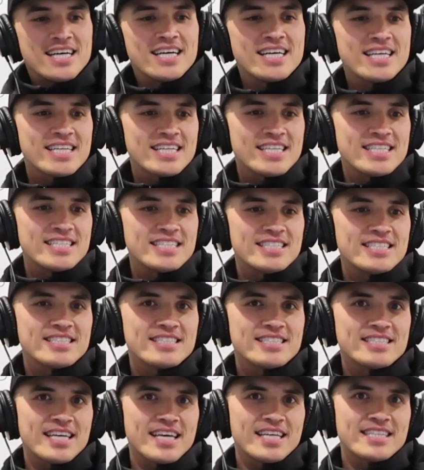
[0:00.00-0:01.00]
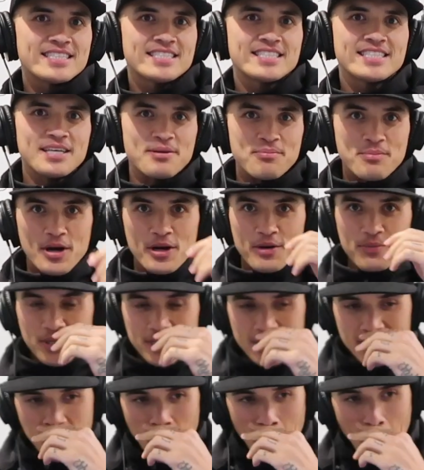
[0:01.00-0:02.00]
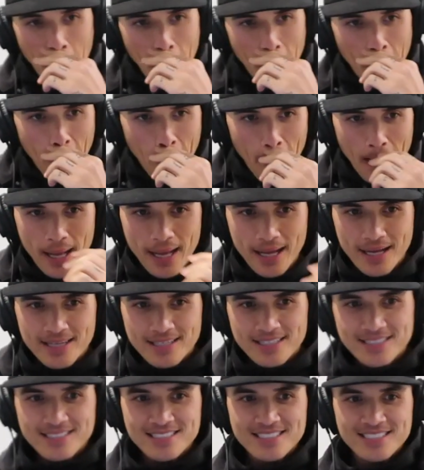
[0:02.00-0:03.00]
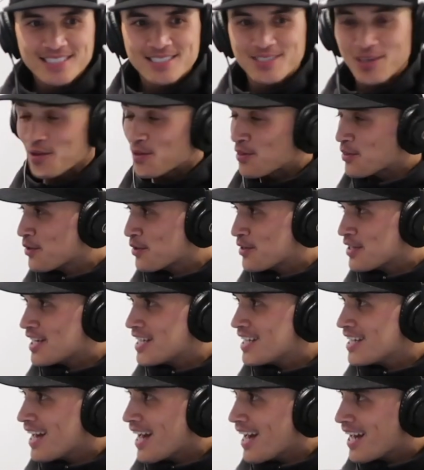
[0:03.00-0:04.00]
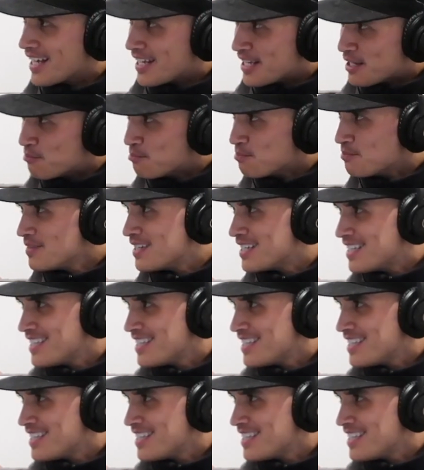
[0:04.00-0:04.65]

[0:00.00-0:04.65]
it is at the moment 2:30 a.m.